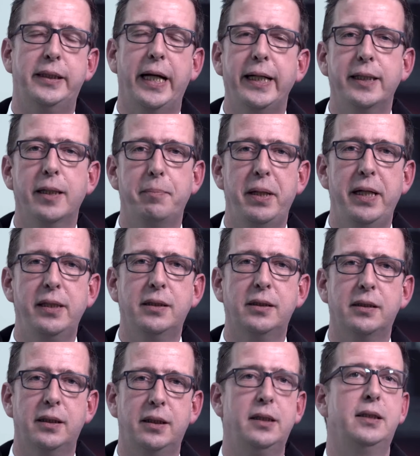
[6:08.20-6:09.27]

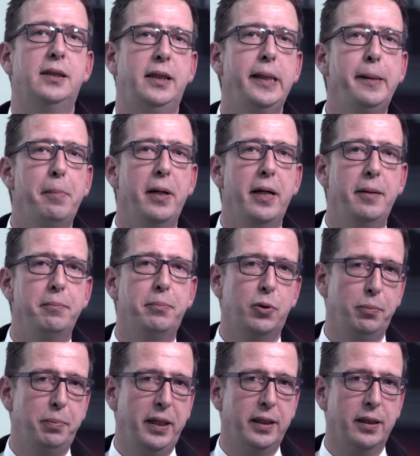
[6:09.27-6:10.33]
Database is ePlan
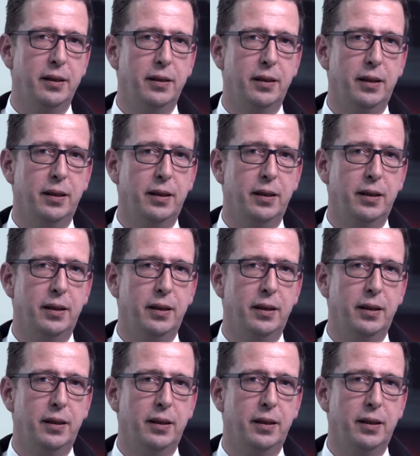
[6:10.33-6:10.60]
Pro panel.